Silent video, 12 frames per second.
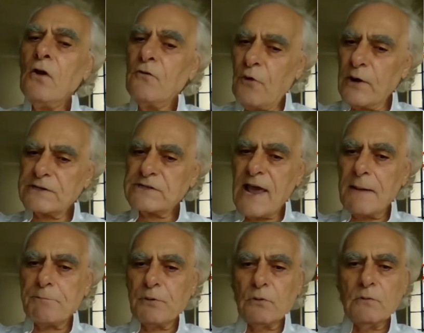For
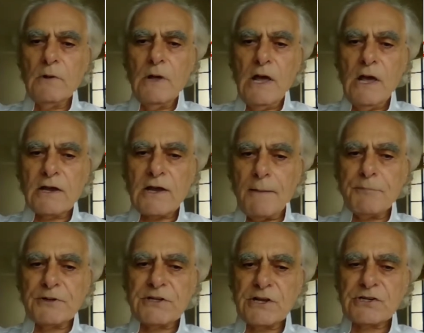example,
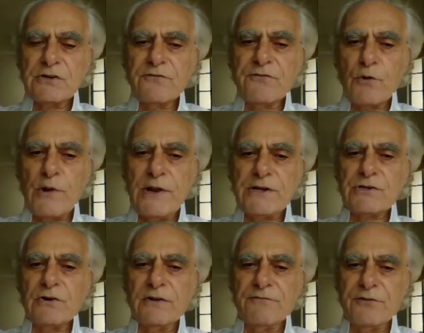competition for
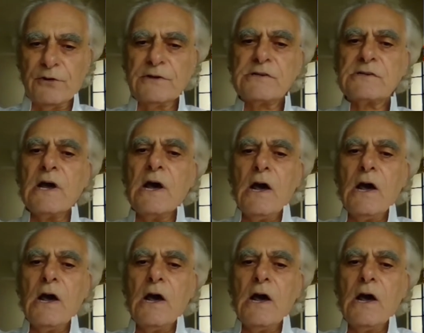regional influence